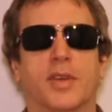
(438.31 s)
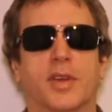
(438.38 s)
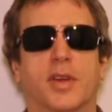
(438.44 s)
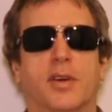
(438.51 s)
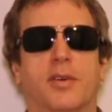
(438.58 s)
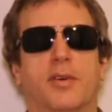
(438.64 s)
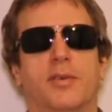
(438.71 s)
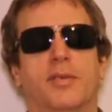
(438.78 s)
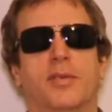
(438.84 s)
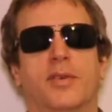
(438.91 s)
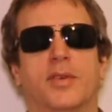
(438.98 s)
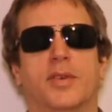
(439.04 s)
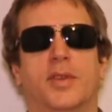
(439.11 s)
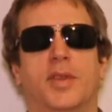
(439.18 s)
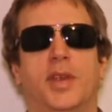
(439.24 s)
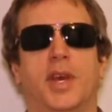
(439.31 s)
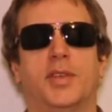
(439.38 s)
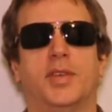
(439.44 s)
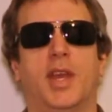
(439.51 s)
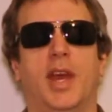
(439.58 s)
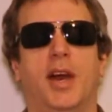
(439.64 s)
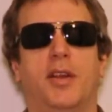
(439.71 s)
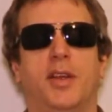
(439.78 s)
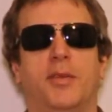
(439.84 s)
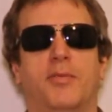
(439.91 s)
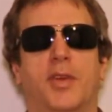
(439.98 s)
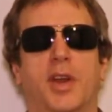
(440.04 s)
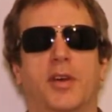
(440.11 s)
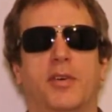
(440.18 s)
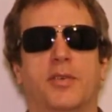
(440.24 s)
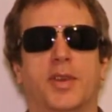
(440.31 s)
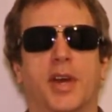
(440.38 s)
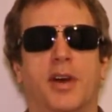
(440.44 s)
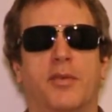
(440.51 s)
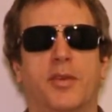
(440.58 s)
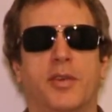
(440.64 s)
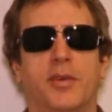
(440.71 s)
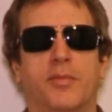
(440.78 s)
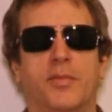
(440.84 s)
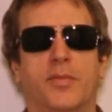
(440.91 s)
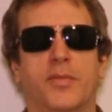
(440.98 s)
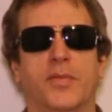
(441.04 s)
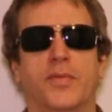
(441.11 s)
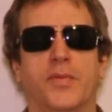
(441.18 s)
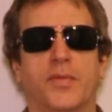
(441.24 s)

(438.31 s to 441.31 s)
Go to the next county, rent a hotel room,